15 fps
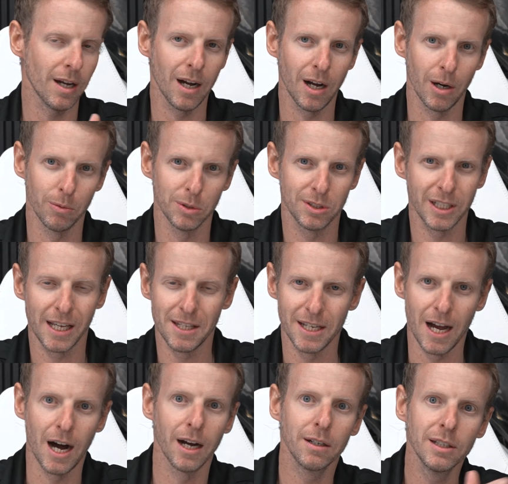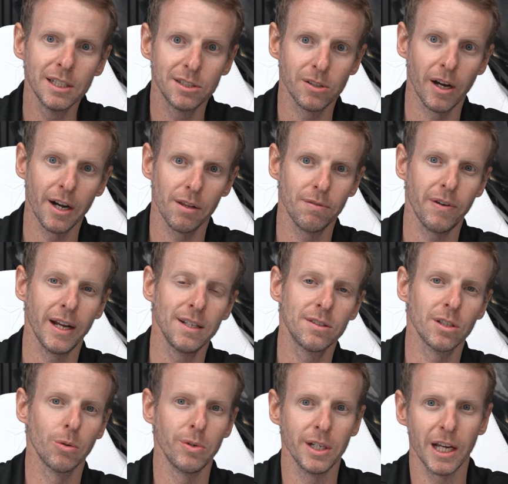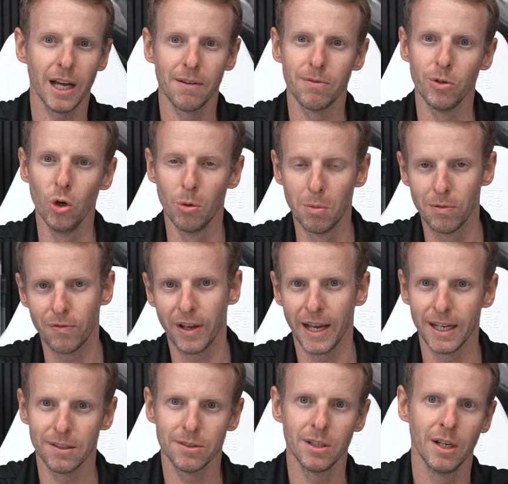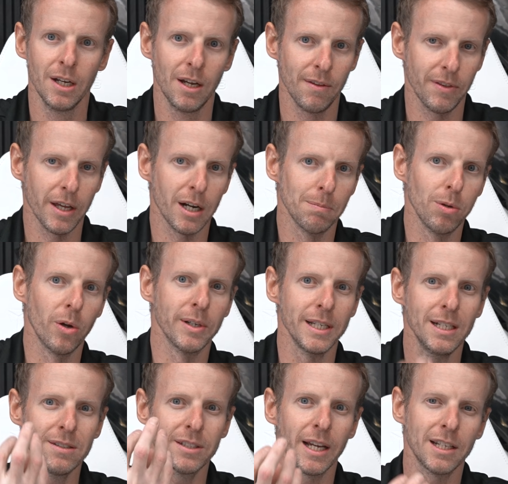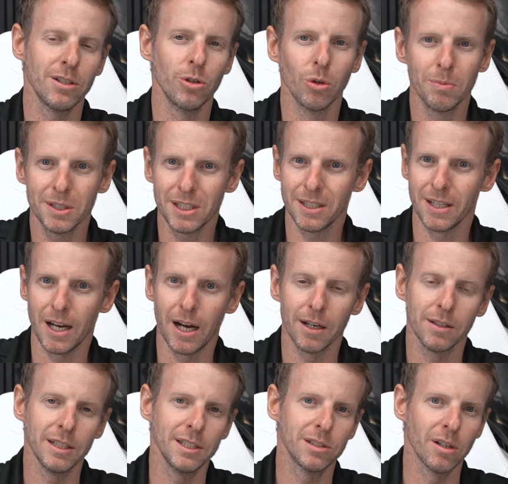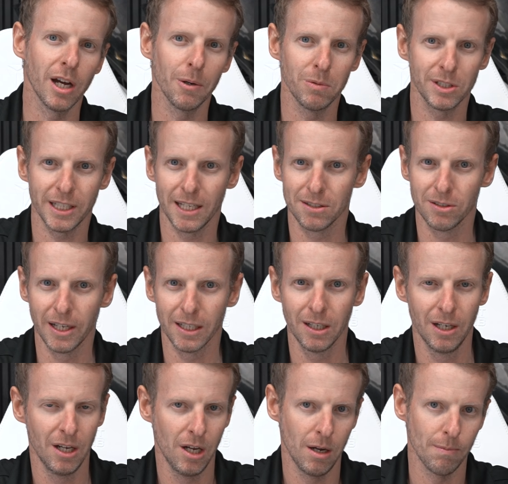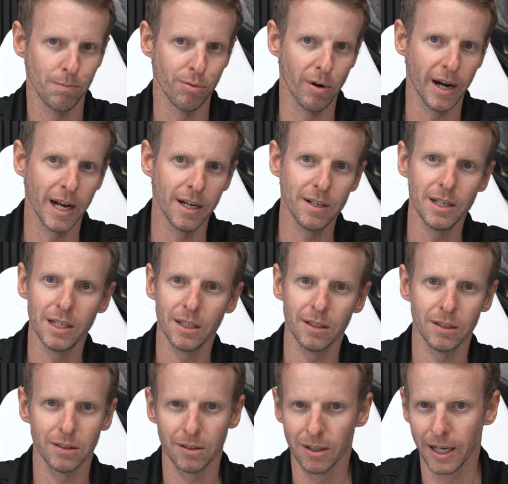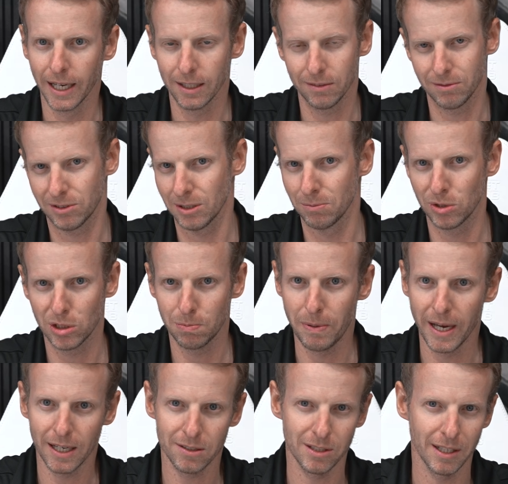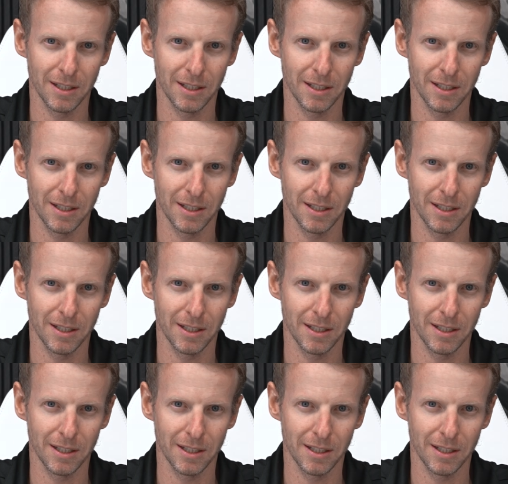I would say, the ugly side of the fan. So when you have normal fans that are blowing intake, you normally see the ugly side, which has like branding, like some specs.